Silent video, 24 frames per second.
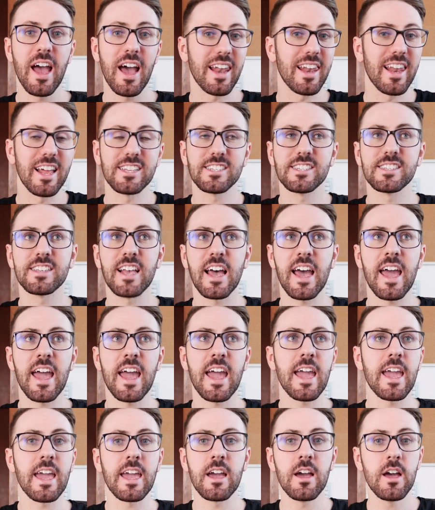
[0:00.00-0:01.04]
let's
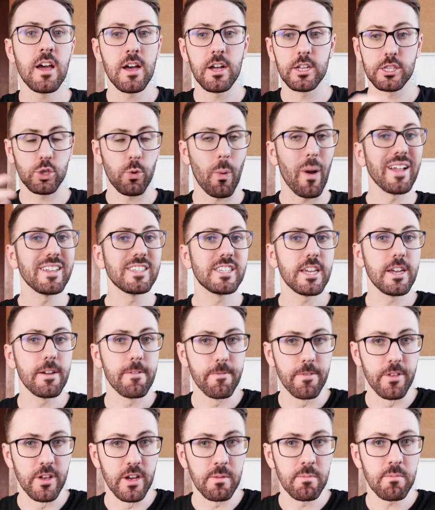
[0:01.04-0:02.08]
say 20
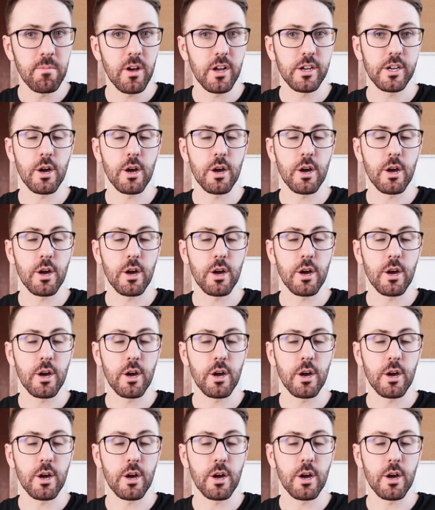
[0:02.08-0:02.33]
of them